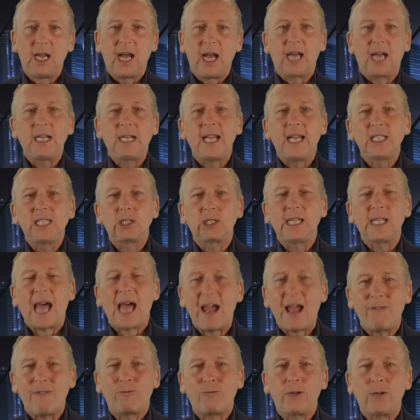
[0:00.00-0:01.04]
and led to
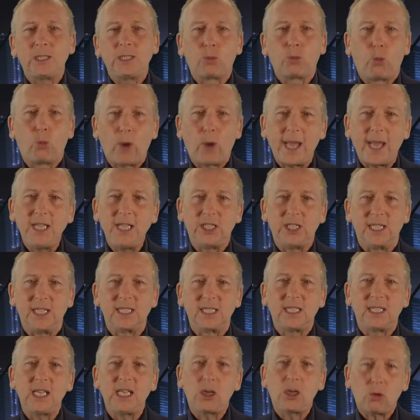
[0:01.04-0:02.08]
average wages
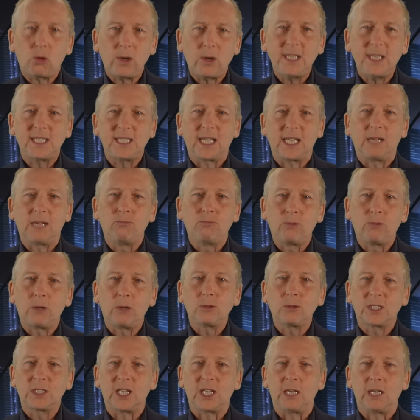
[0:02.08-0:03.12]
decreasing in
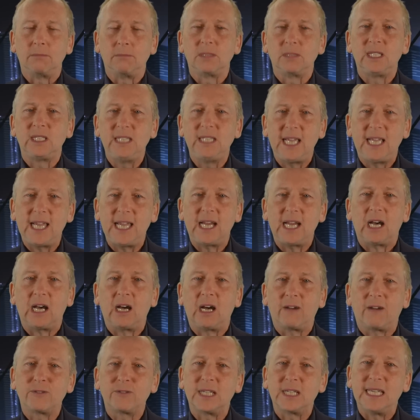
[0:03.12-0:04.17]
real terms year
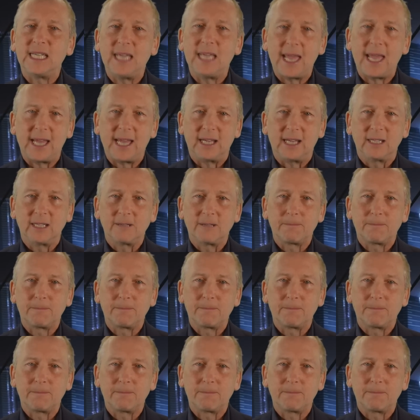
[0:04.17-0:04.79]
after year.